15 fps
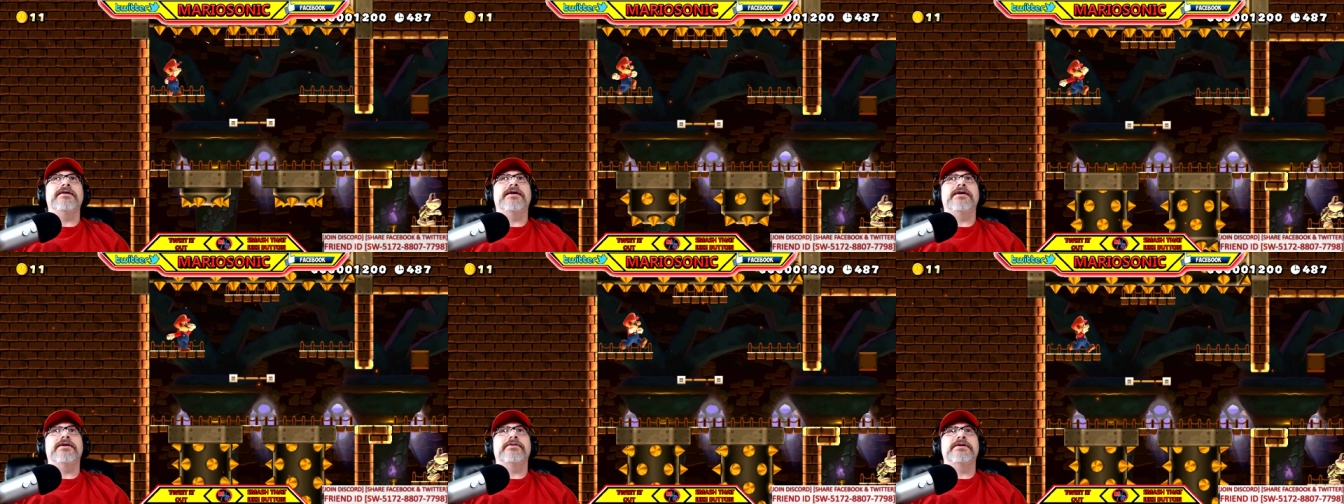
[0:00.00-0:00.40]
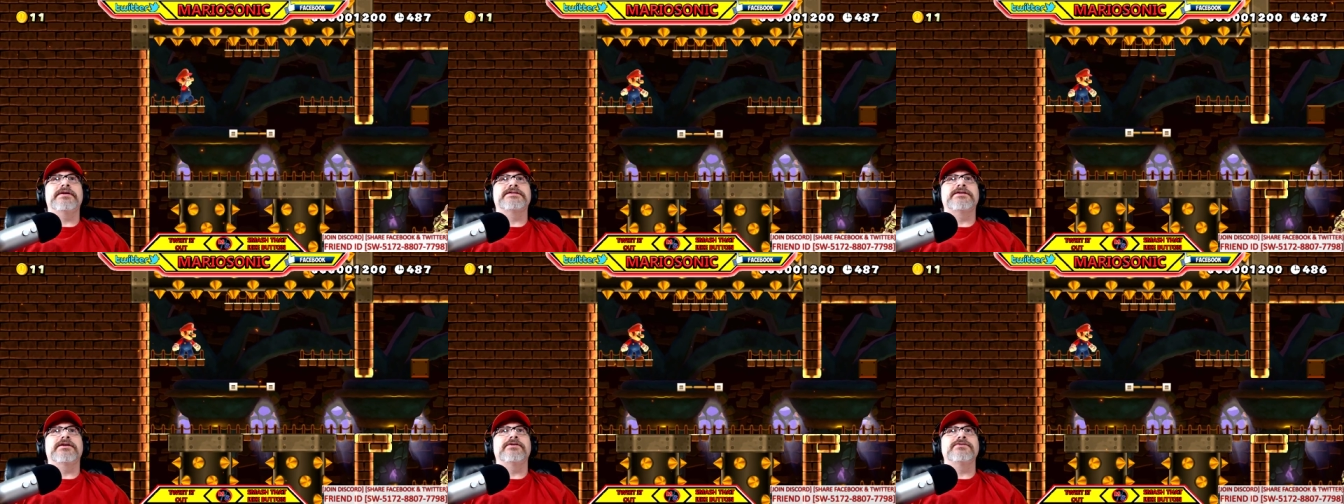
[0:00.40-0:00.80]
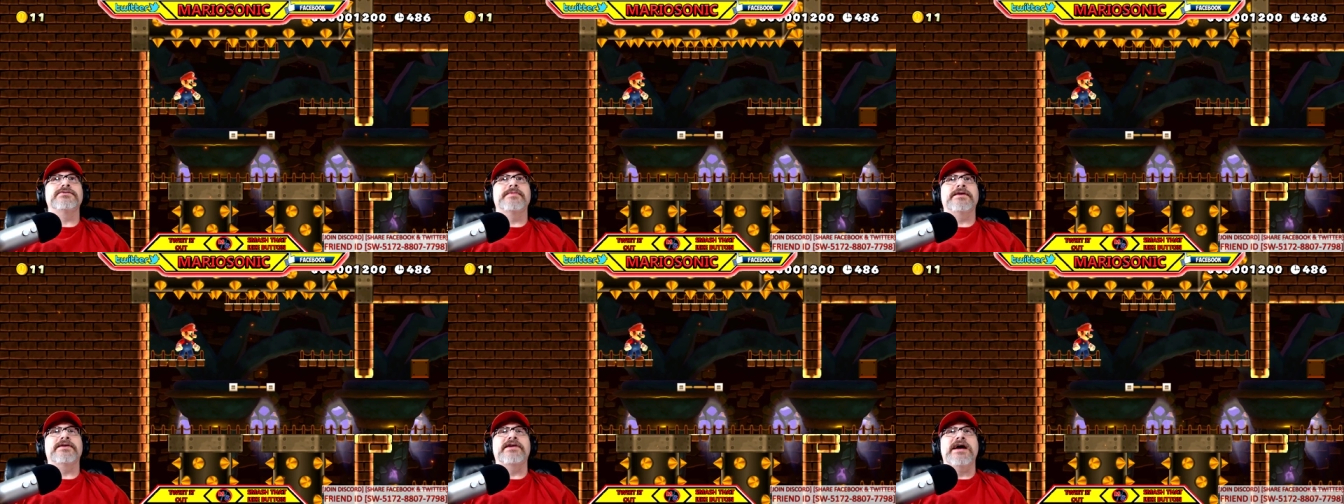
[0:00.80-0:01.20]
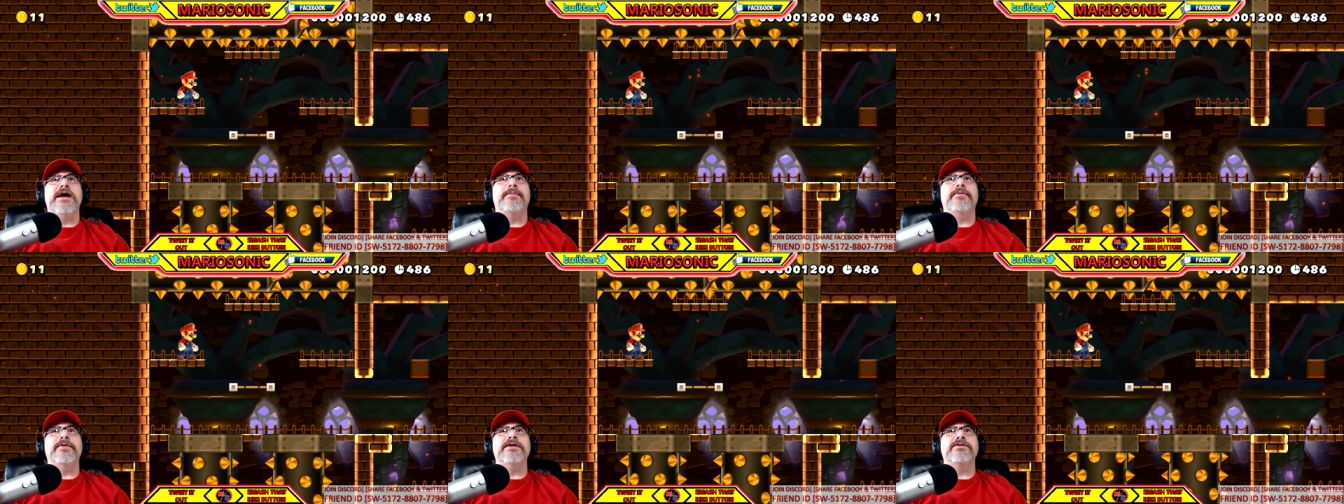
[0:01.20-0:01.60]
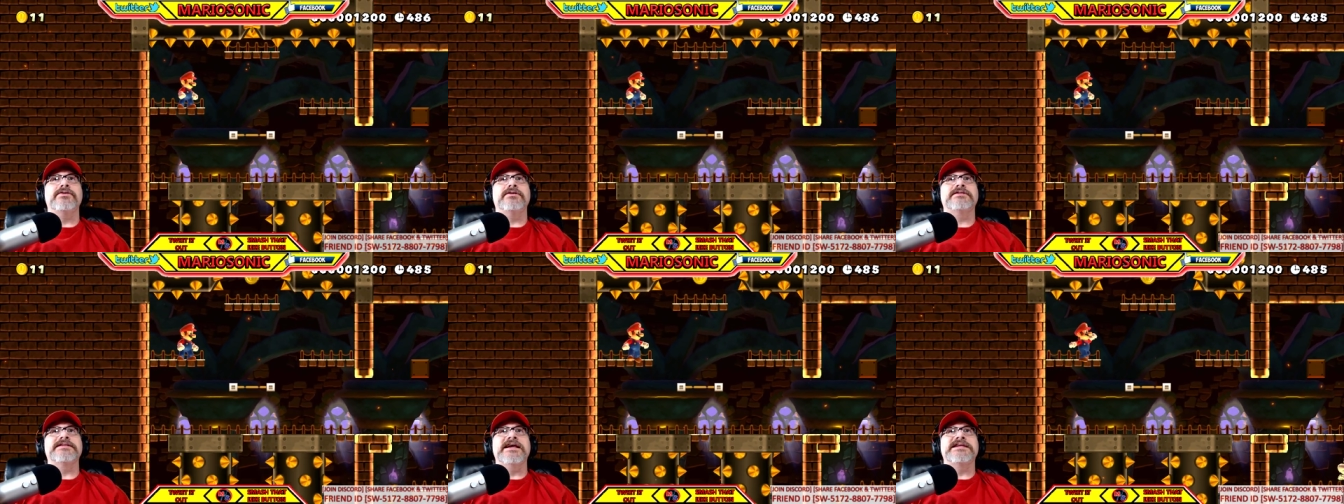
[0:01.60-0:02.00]
I don't want to start losing my crap. We can do
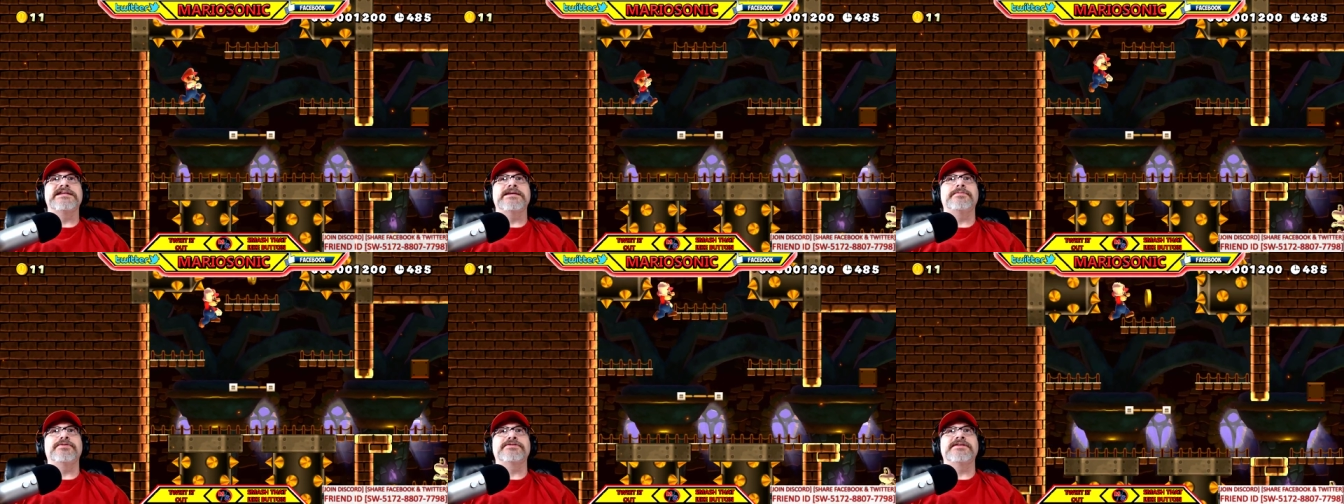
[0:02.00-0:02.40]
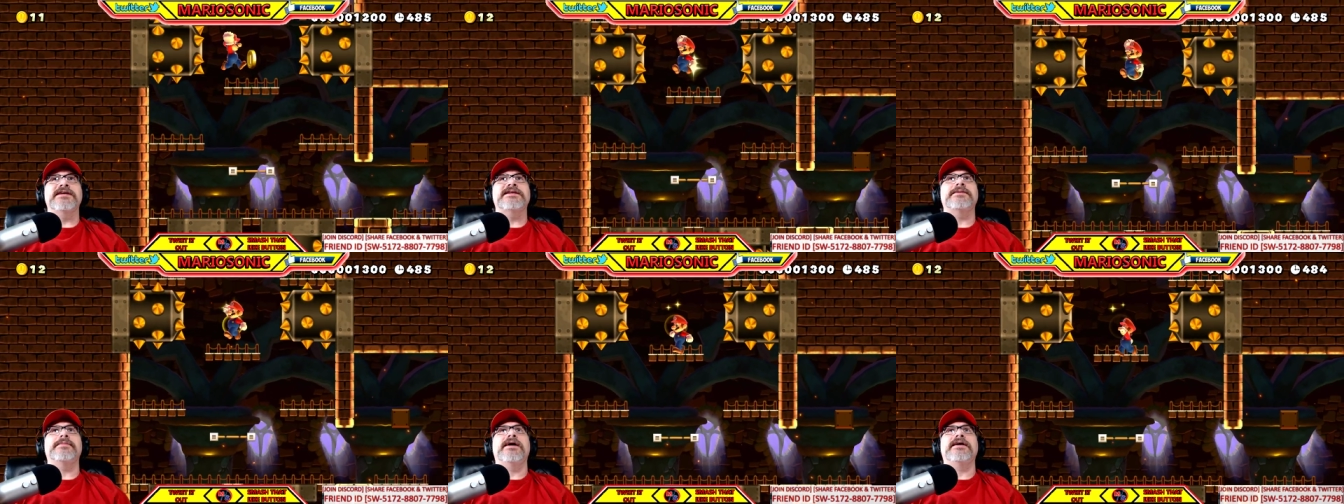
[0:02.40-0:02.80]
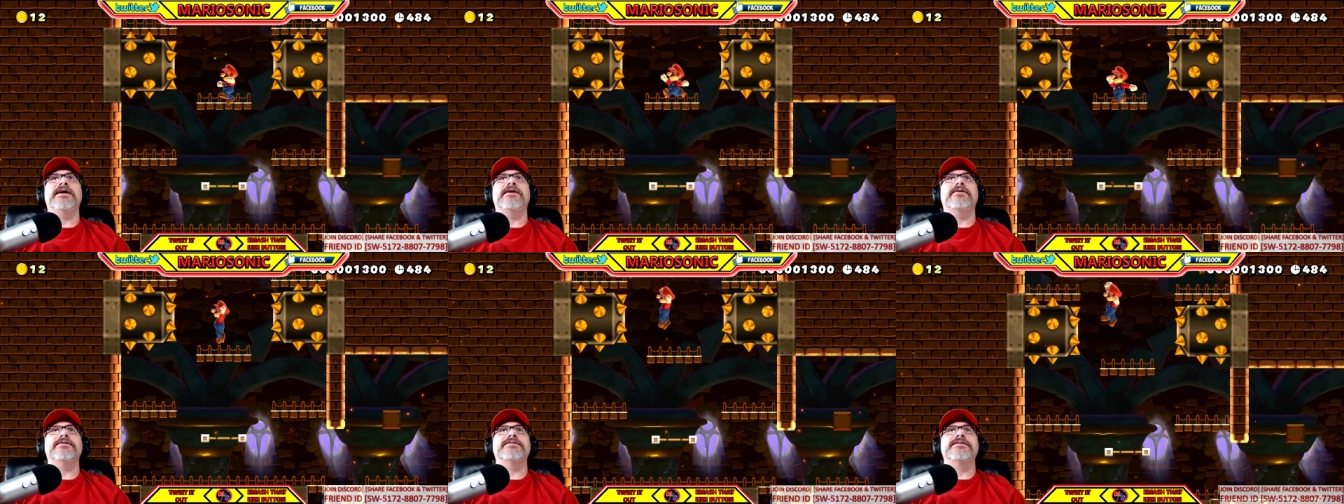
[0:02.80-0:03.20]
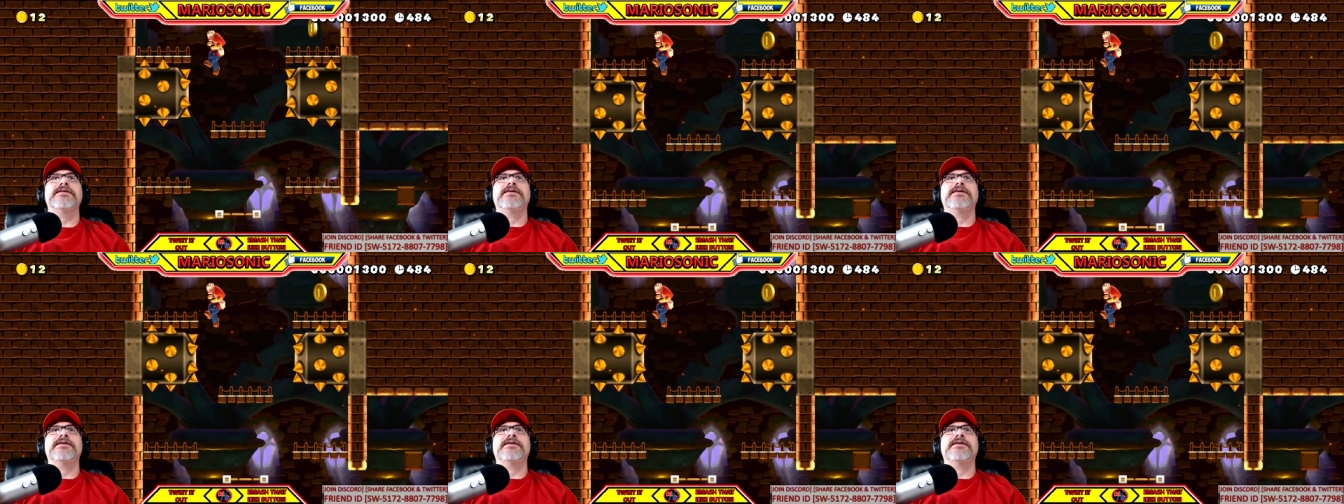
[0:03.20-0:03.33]
this. eighteen percent. Come on. That was.